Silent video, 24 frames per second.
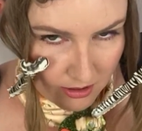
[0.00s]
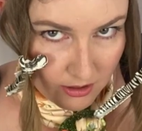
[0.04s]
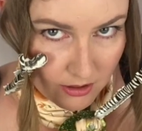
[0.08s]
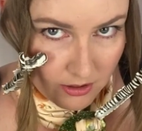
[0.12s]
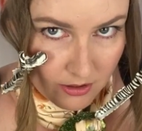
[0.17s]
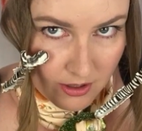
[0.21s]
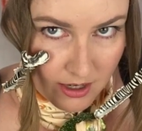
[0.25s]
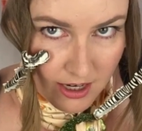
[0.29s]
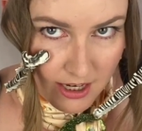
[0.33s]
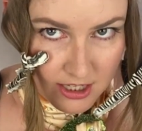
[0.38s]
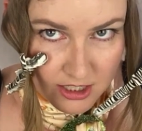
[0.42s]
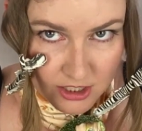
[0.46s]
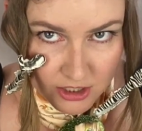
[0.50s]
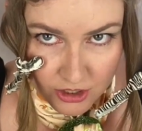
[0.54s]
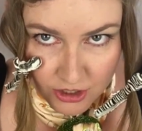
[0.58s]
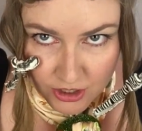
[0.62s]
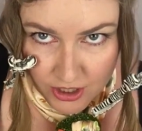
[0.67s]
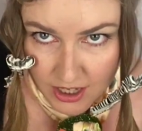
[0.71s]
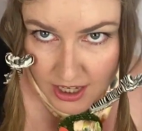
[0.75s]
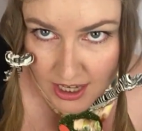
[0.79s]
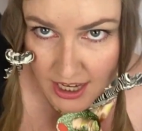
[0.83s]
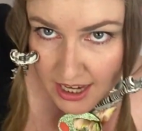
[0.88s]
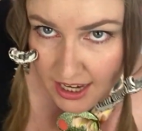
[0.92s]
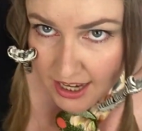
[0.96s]
Right, so
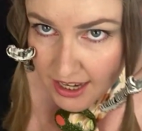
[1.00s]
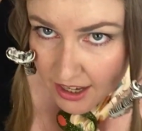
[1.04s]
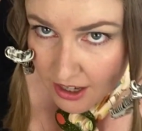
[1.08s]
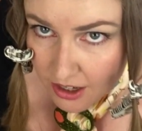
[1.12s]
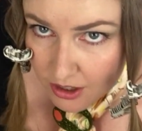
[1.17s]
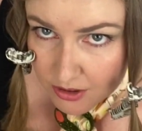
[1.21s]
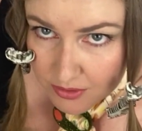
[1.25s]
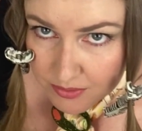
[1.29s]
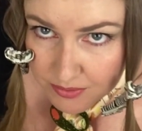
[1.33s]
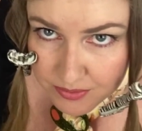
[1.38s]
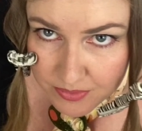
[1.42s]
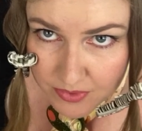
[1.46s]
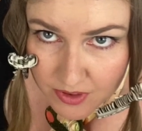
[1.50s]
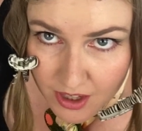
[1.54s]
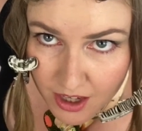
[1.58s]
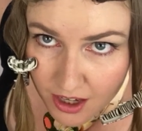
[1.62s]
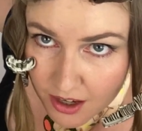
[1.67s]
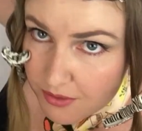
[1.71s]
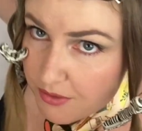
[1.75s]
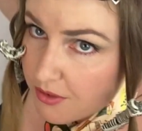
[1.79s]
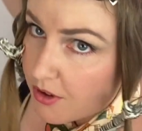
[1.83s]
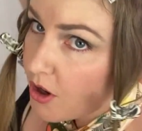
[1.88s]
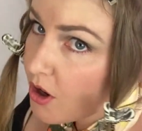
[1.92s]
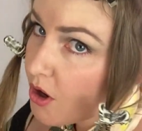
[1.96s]
now
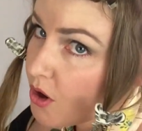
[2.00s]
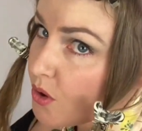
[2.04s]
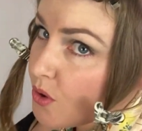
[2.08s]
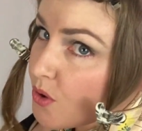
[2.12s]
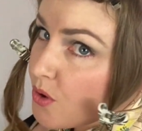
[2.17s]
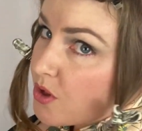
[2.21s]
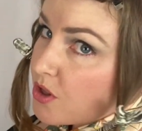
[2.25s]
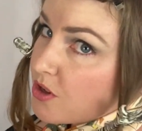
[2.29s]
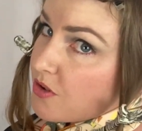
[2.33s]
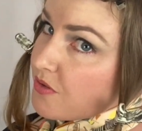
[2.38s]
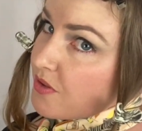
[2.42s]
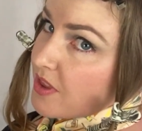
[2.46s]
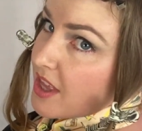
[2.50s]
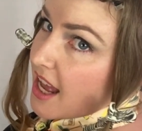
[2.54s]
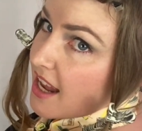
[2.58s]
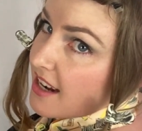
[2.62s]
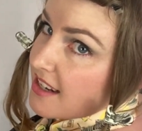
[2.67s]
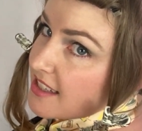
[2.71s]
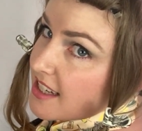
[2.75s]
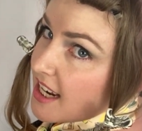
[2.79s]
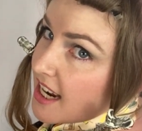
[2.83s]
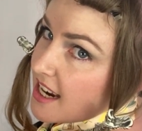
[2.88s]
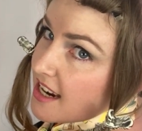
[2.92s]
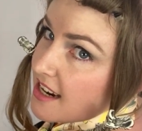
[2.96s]
I've got all of
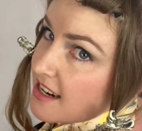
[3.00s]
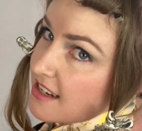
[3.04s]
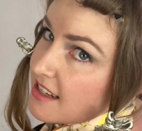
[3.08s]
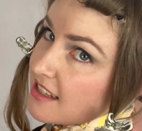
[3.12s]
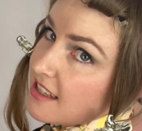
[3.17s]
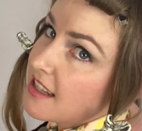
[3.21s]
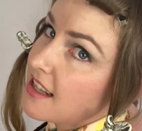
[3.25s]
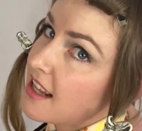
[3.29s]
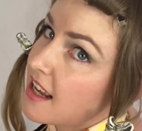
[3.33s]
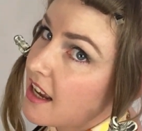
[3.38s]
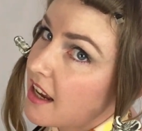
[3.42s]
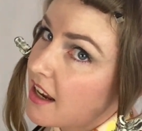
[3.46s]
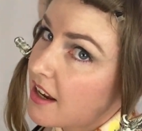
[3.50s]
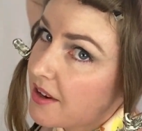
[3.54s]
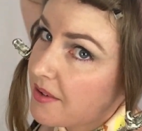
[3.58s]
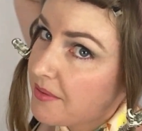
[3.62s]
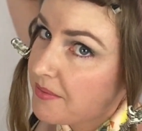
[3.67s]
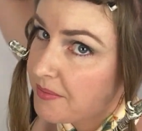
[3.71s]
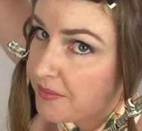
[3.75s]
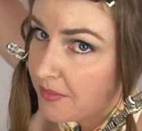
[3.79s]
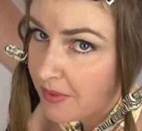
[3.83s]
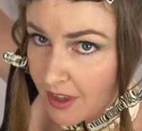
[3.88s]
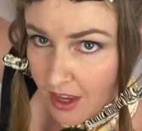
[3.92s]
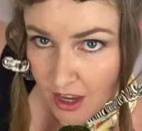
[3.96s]
that tease there.
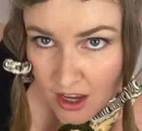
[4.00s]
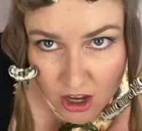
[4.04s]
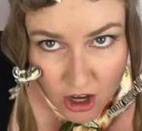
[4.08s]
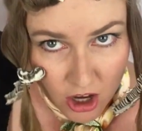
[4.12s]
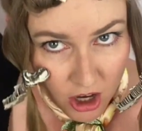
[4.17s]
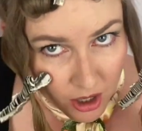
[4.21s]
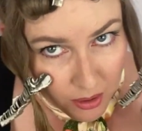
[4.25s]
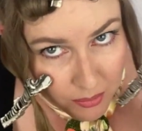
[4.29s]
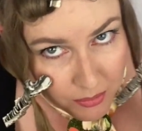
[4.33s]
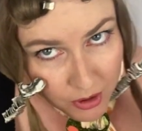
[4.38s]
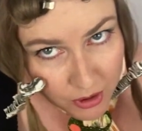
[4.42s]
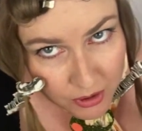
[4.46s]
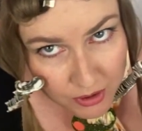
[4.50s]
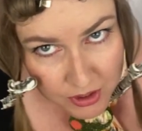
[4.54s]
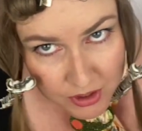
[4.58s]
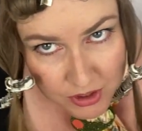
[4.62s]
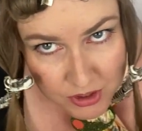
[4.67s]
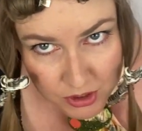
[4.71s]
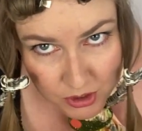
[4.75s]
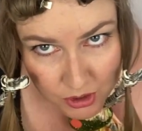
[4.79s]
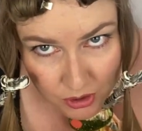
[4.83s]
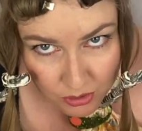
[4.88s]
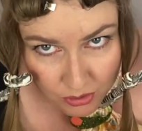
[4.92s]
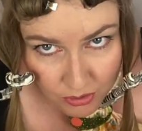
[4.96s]
I'm going
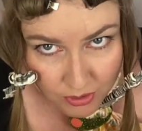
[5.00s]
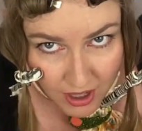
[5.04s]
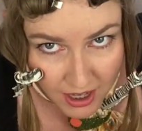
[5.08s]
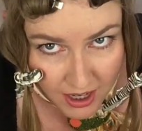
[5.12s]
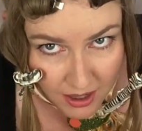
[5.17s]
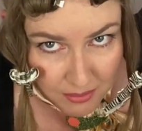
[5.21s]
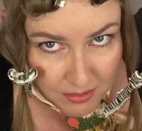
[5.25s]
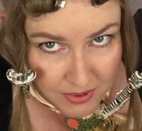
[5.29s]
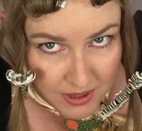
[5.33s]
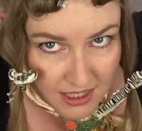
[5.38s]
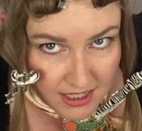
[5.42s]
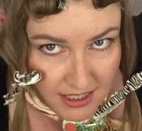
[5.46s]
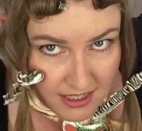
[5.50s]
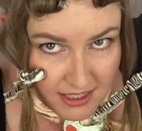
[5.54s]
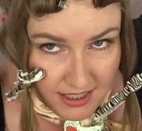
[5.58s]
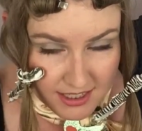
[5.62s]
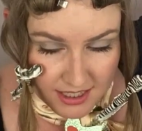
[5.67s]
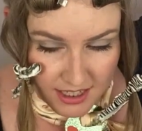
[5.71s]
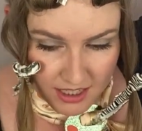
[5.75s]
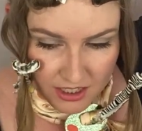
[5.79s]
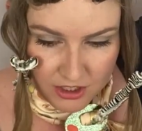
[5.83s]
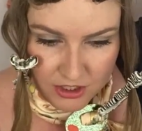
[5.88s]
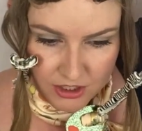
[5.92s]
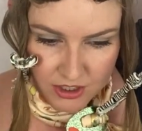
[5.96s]
to grab this
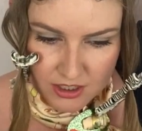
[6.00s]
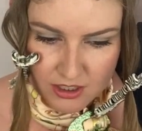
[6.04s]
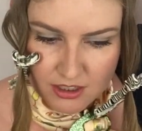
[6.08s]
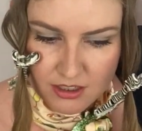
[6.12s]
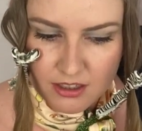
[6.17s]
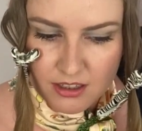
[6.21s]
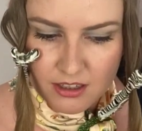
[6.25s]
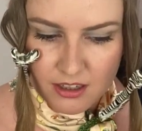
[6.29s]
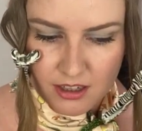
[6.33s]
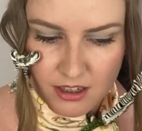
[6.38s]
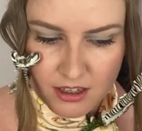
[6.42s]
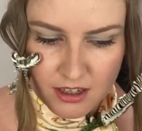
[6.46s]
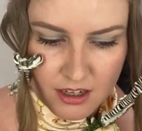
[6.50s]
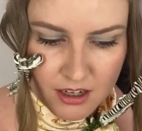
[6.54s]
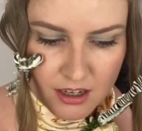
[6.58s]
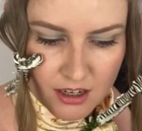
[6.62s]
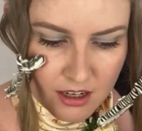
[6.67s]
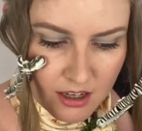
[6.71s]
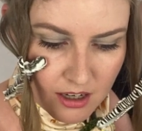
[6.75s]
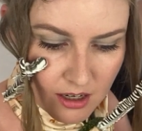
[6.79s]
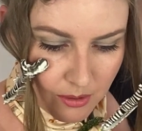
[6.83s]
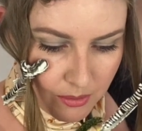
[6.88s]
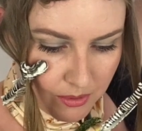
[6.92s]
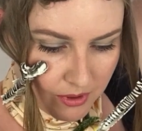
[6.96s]
section.
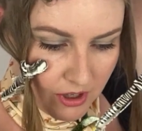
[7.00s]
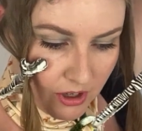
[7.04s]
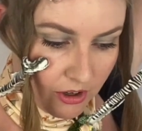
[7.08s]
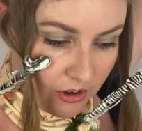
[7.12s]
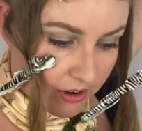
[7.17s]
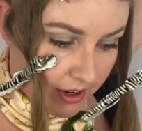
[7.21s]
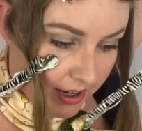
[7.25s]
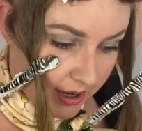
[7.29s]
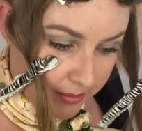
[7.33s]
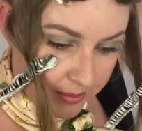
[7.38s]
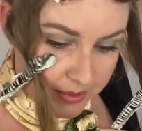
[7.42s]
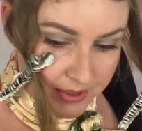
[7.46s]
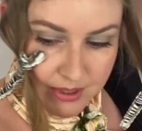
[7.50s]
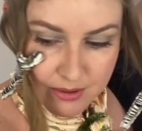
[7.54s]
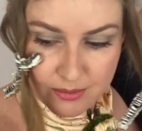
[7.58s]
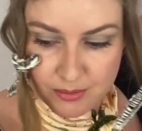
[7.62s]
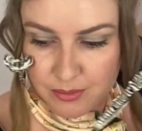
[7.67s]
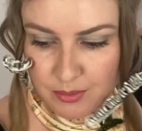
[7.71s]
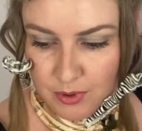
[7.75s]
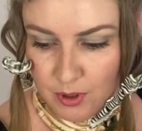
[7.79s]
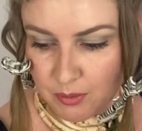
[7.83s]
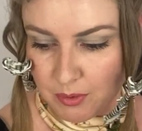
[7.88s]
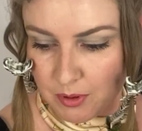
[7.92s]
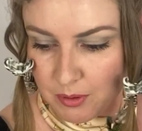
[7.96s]
I'm going to grab
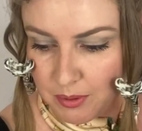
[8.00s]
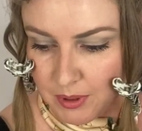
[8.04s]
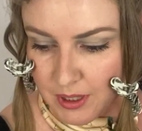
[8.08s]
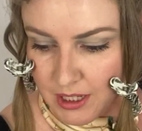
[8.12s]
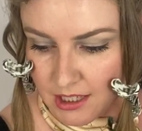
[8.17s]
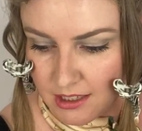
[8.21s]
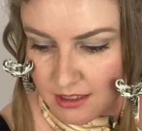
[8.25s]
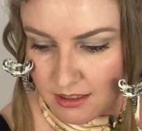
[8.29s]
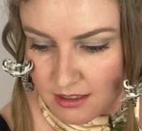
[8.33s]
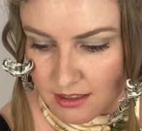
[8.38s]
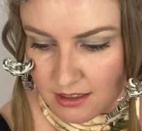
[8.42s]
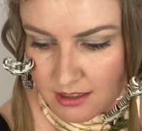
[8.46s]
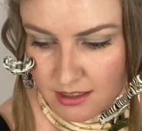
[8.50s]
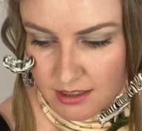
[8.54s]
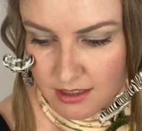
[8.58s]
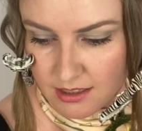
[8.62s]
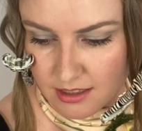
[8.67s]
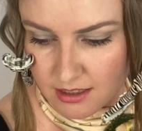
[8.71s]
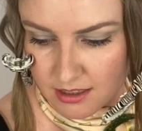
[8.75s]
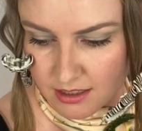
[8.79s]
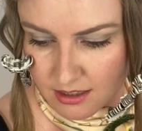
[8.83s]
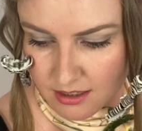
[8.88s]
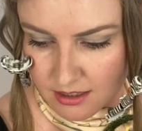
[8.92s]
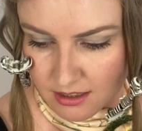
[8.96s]
some bobby
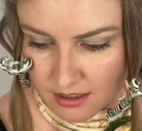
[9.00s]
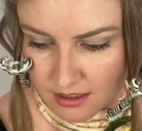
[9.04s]
pins